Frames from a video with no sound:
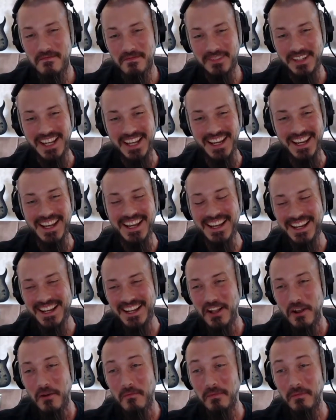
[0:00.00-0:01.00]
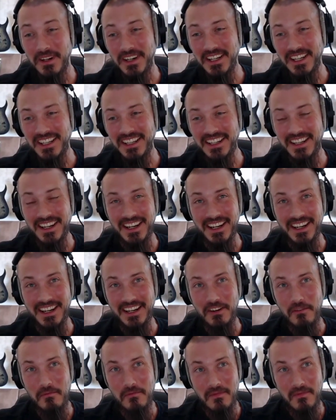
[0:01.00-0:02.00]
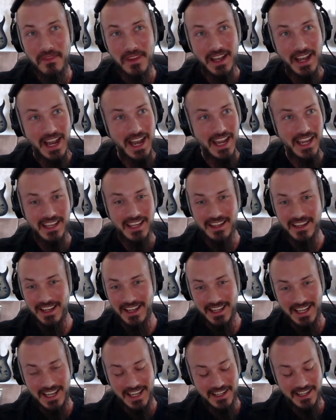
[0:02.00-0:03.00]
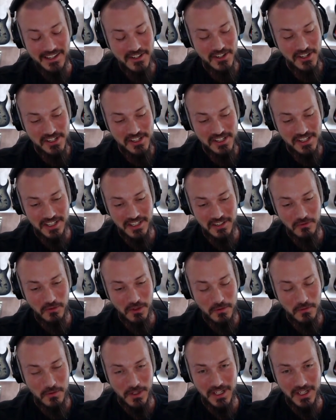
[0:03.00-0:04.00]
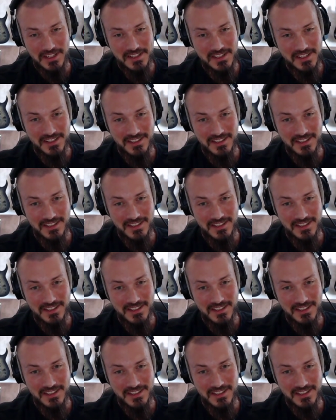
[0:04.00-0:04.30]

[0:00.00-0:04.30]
Yeah, exactly. But I got interested in WordPress,